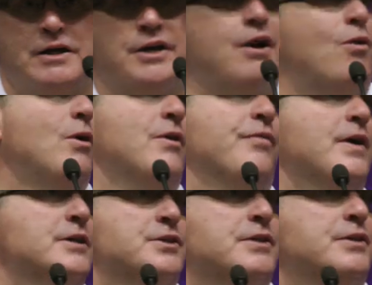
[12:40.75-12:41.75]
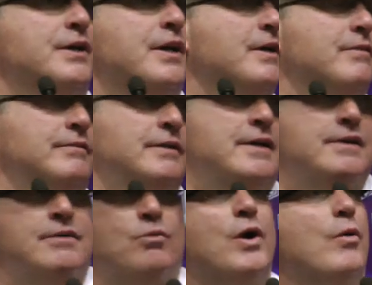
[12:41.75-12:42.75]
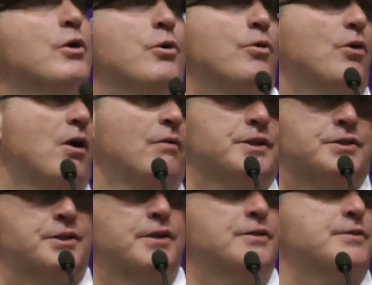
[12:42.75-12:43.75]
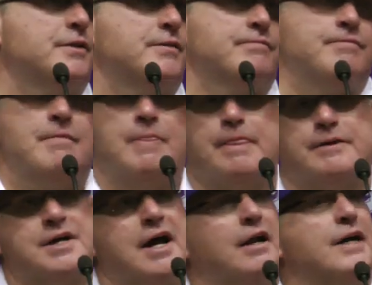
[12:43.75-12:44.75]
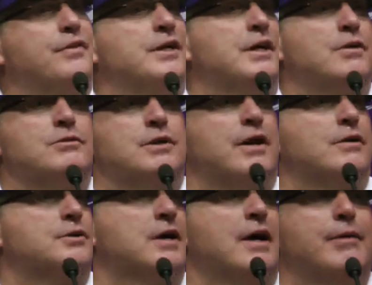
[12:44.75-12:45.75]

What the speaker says: You know, one of the things that you get, we recruit all these kids, and it's kind of like the kid who was laying on the side.